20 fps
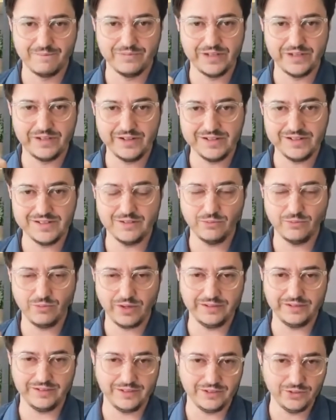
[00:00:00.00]
the reason
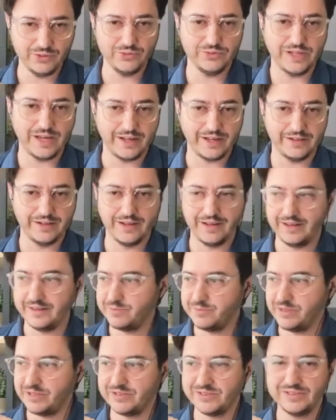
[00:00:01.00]
why they do that
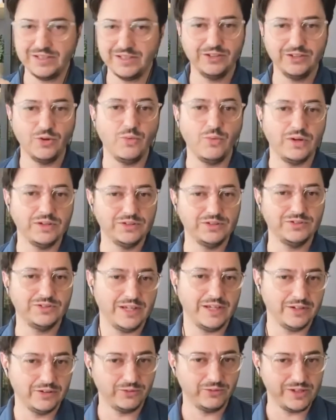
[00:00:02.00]
is because they don't want to
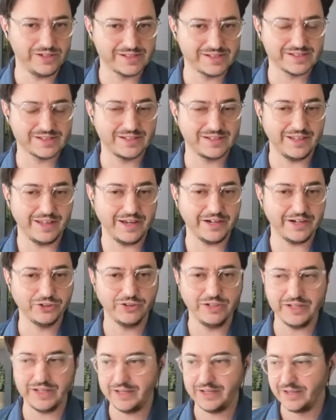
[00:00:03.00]
take risks. They
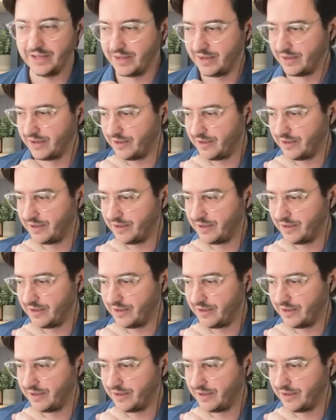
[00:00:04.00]
actually